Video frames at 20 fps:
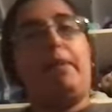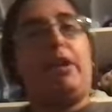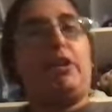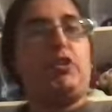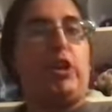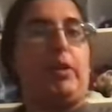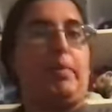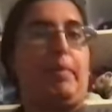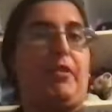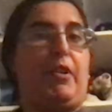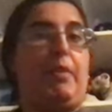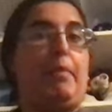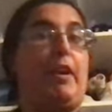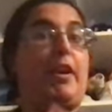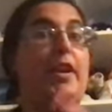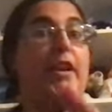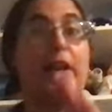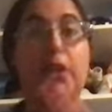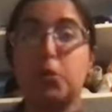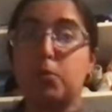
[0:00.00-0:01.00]
but I'll talk about that in my
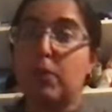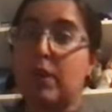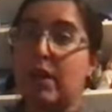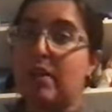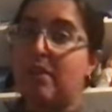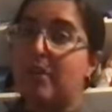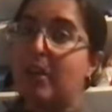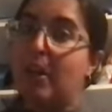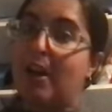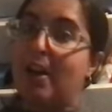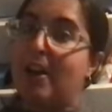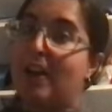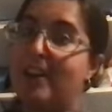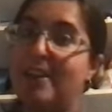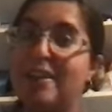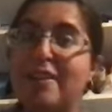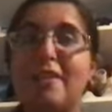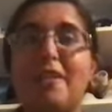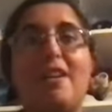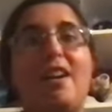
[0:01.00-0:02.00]
next reading vlog.
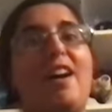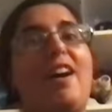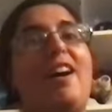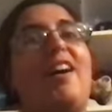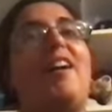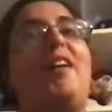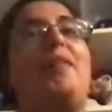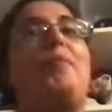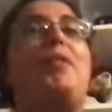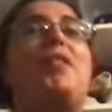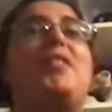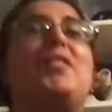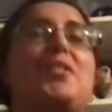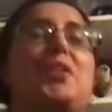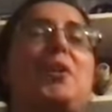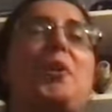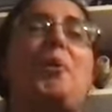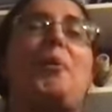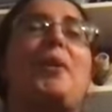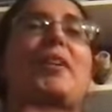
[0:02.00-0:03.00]
Um,
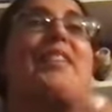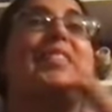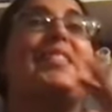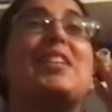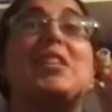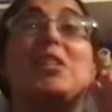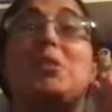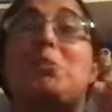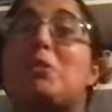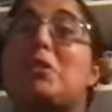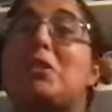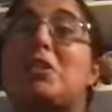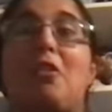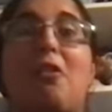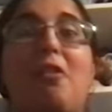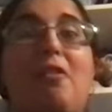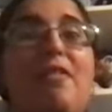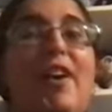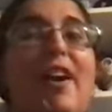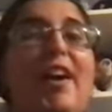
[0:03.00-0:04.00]
also, six was so
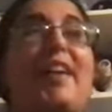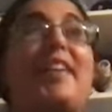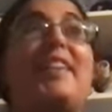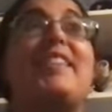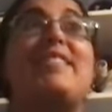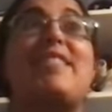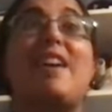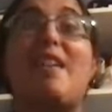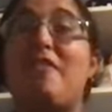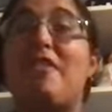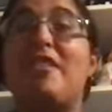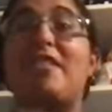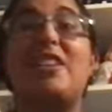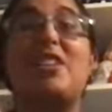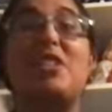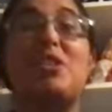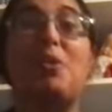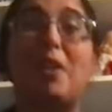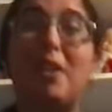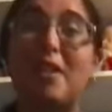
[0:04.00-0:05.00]
fun. Definitely
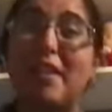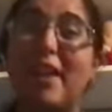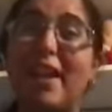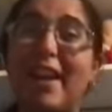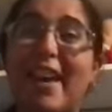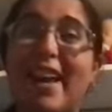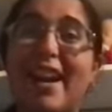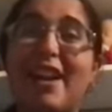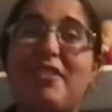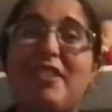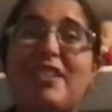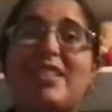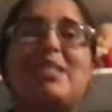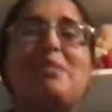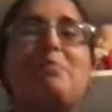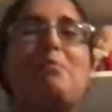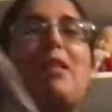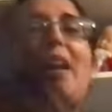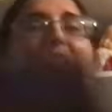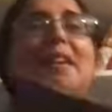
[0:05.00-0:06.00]
sort of like Anna Dressed in
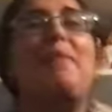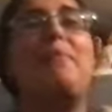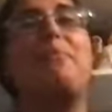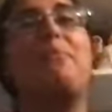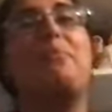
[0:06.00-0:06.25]
Blood.